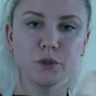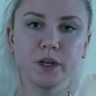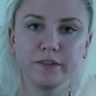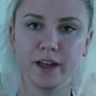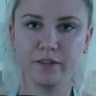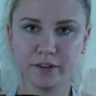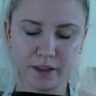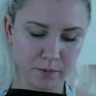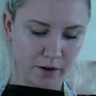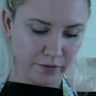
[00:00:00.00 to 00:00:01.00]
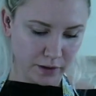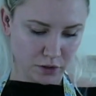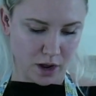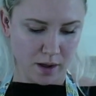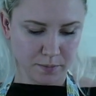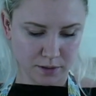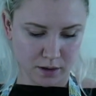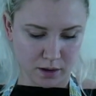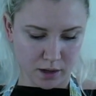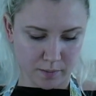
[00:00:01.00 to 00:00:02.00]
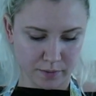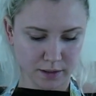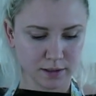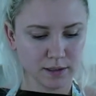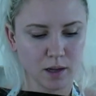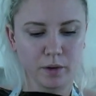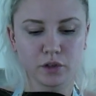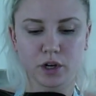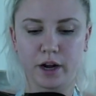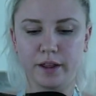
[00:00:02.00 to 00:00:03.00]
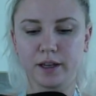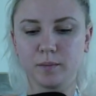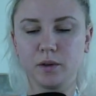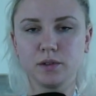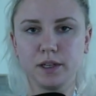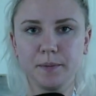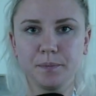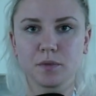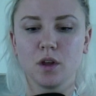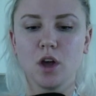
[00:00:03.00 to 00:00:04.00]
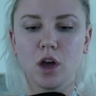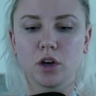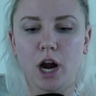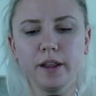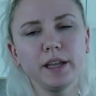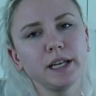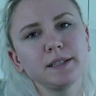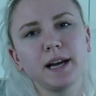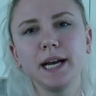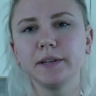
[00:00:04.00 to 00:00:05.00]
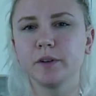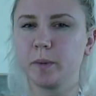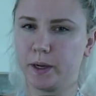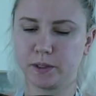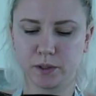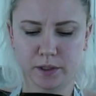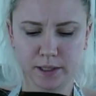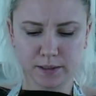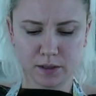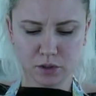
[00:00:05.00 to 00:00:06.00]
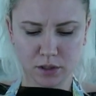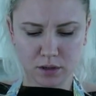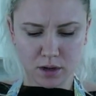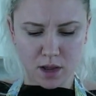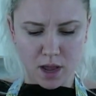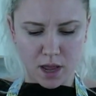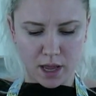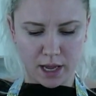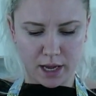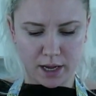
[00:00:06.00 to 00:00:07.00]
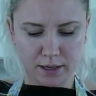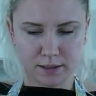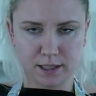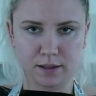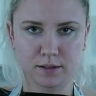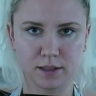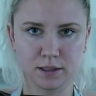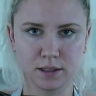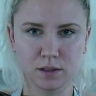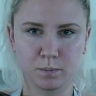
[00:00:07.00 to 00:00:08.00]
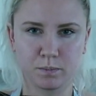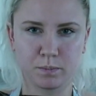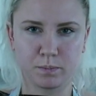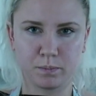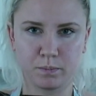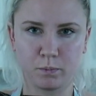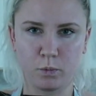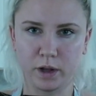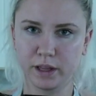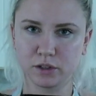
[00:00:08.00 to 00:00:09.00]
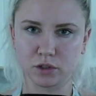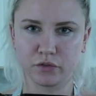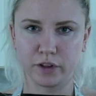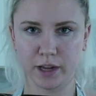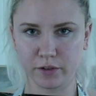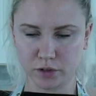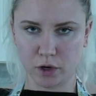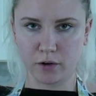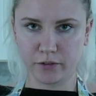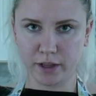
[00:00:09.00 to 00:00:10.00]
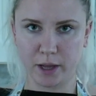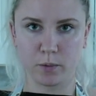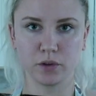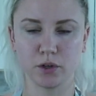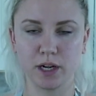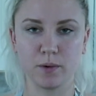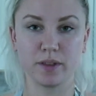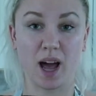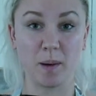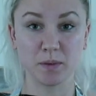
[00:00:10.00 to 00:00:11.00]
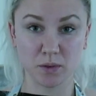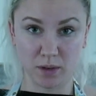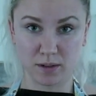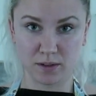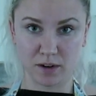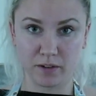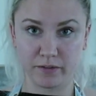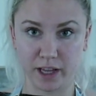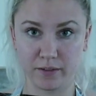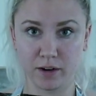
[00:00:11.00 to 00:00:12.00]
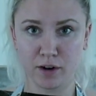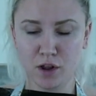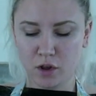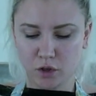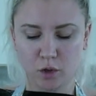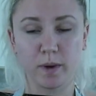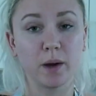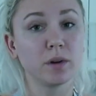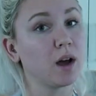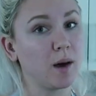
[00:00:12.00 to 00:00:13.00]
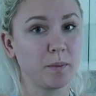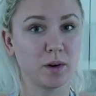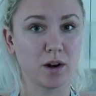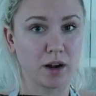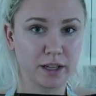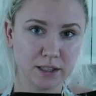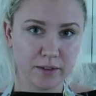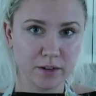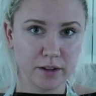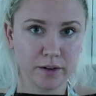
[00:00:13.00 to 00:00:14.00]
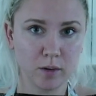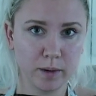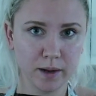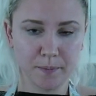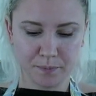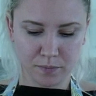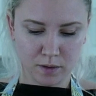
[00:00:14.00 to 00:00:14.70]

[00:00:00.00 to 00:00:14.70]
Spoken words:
So I have everything roughly chopped. This is how much garlic I'm using. Garlic is kind of a personal decision, and since this is really just flavored tofu, like we're starting with absolutely zero flavor, you might want to up your garlic level a little bit.